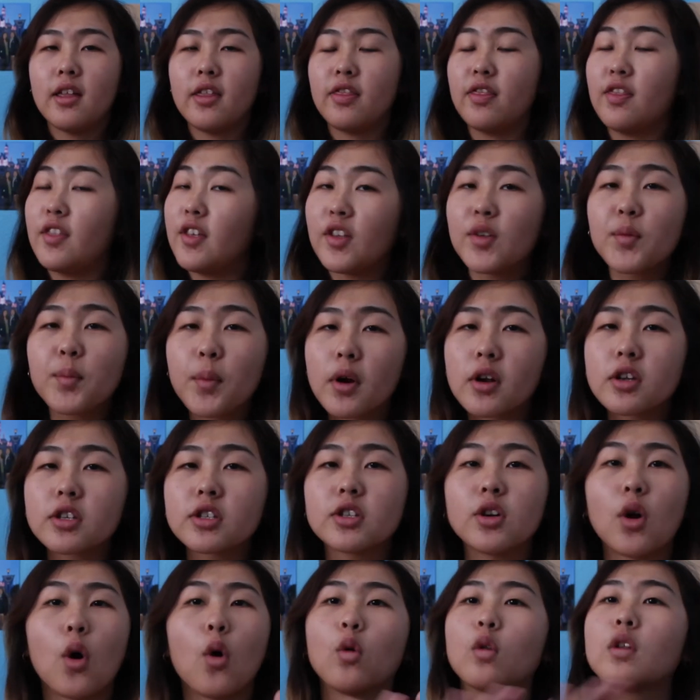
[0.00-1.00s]
this
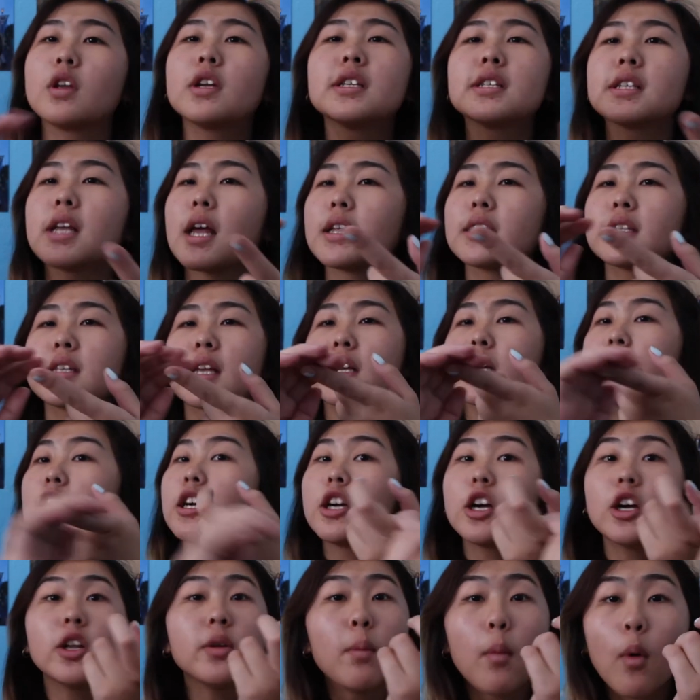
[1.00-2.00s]
person only sends like a
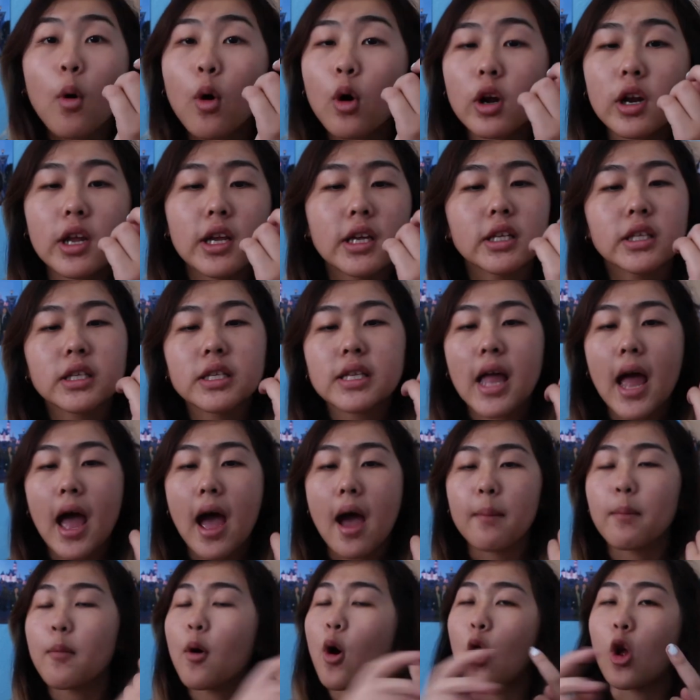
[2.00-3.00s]
good morning
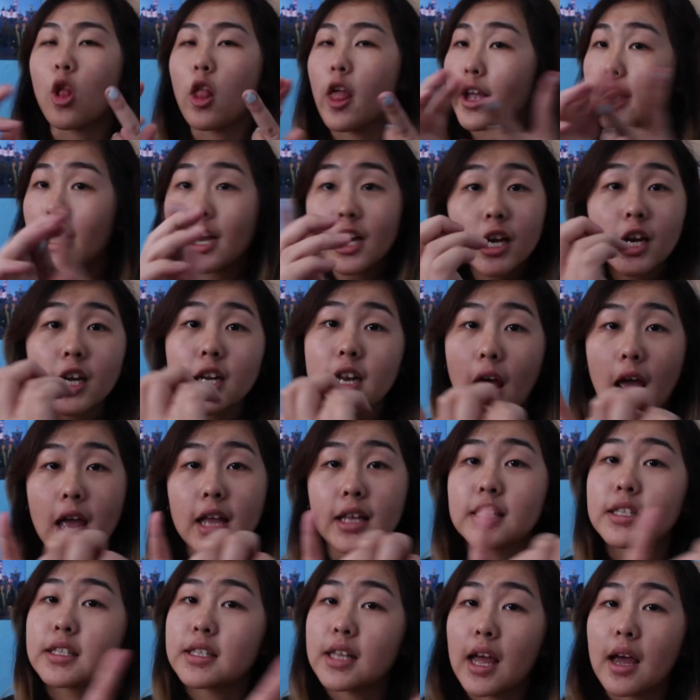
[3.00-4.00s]
snap or like a good
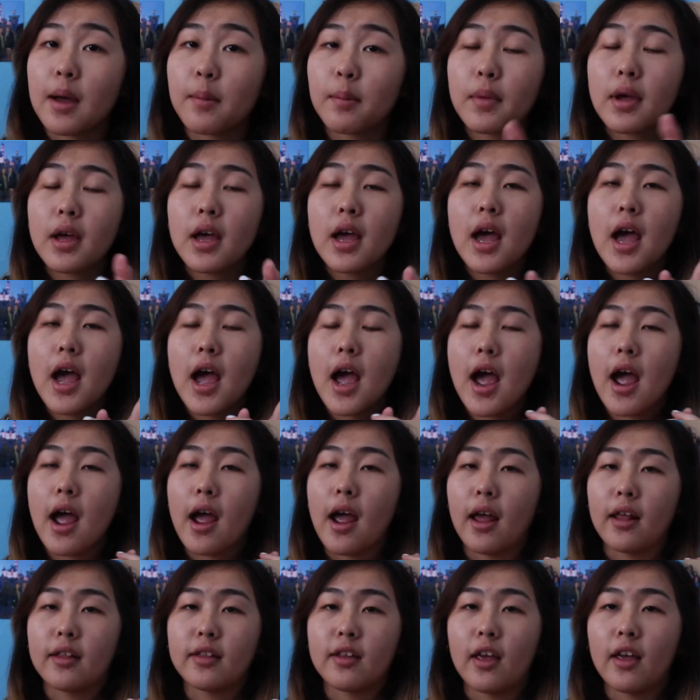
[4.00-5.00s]
night snap,
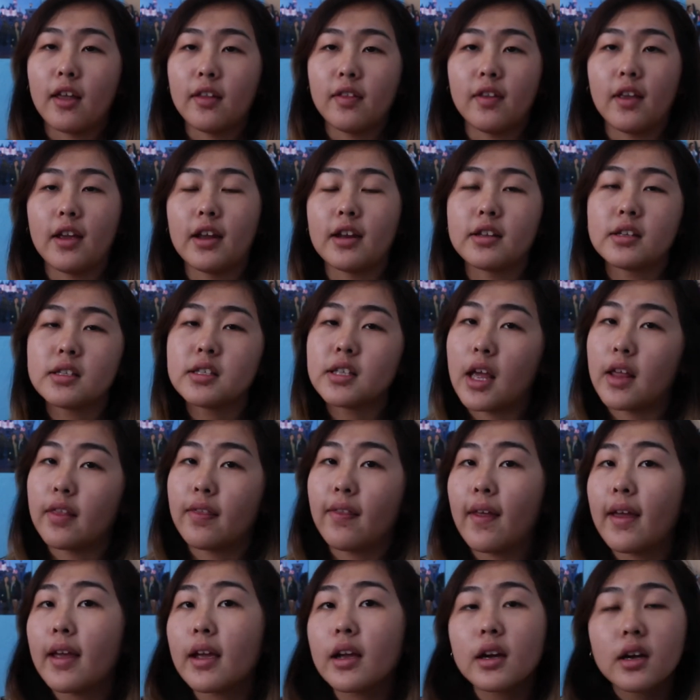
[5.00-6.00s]
and then they'd
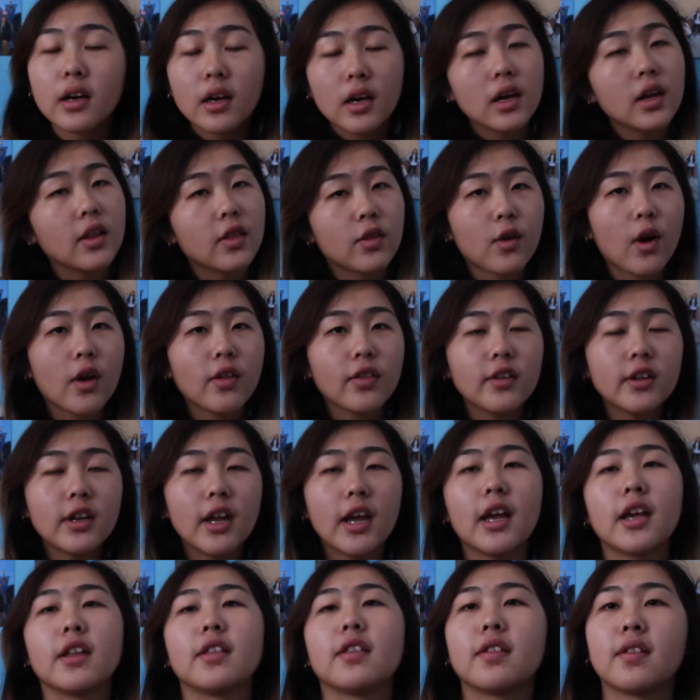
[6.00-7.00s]
send like throughout the
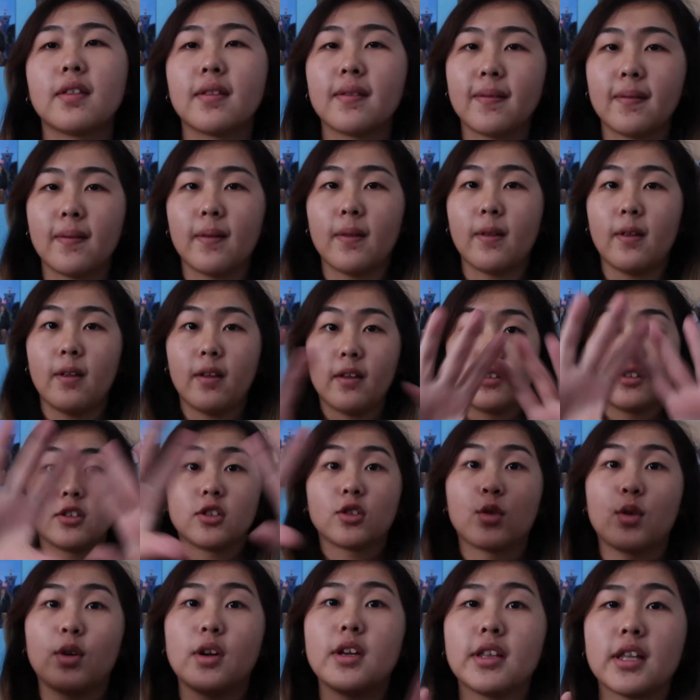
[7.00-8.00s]
day a
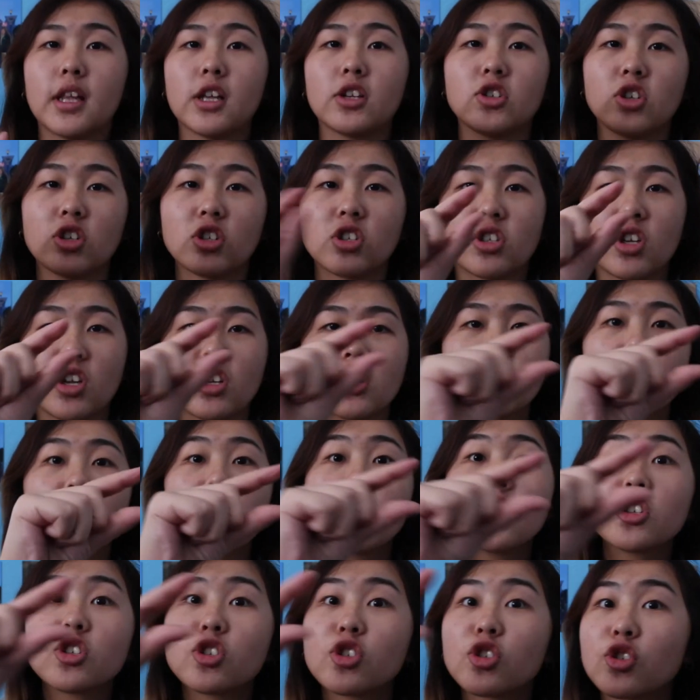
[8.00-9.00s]
screen that just says
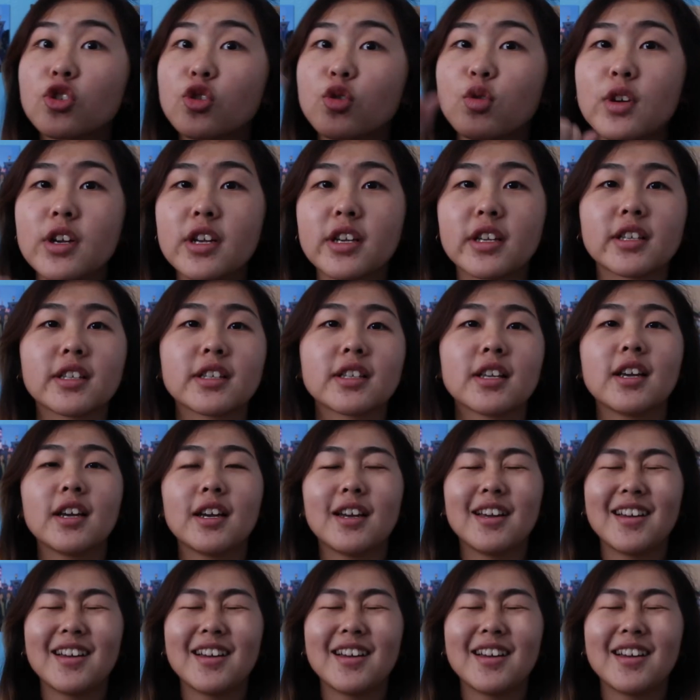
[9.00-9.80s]
streaks.